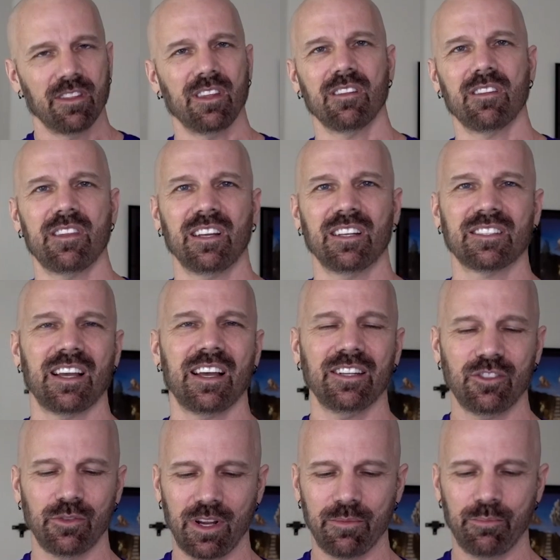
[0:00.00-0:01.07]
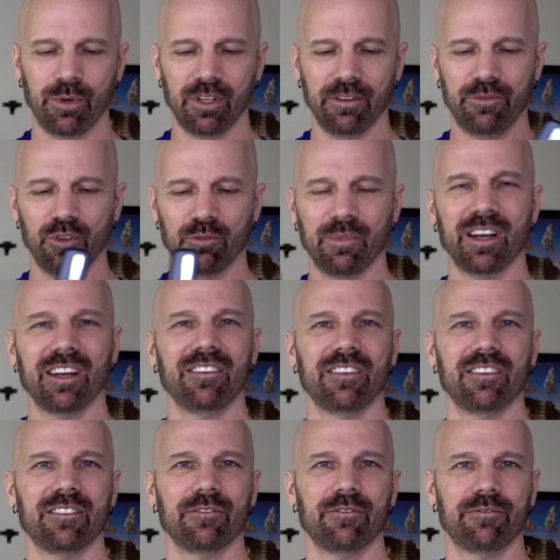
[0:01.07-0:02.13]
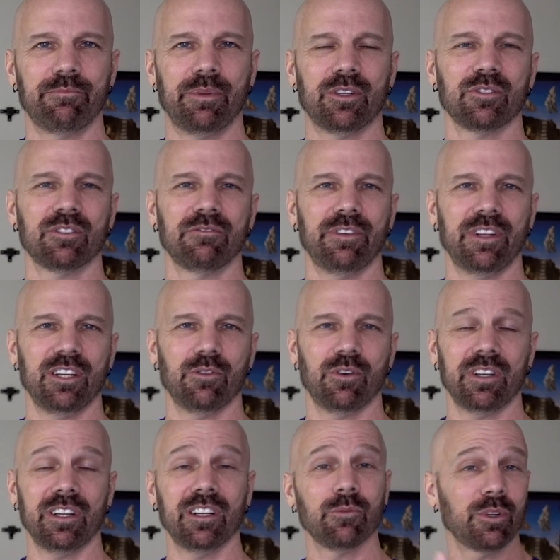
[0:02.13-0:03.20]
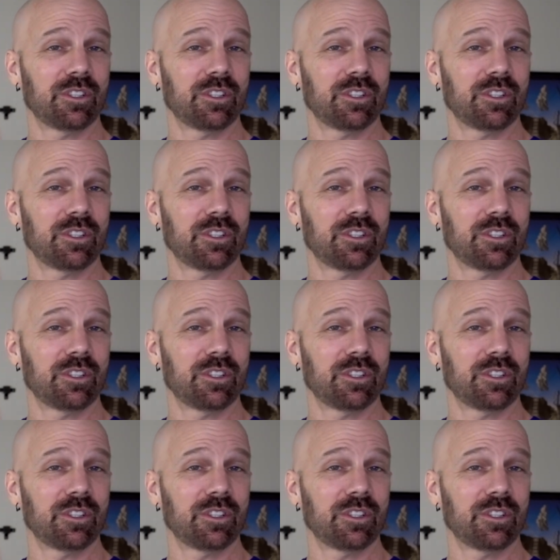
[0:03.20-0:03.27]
The other thing is I tried putting a few of my pictures and video on here,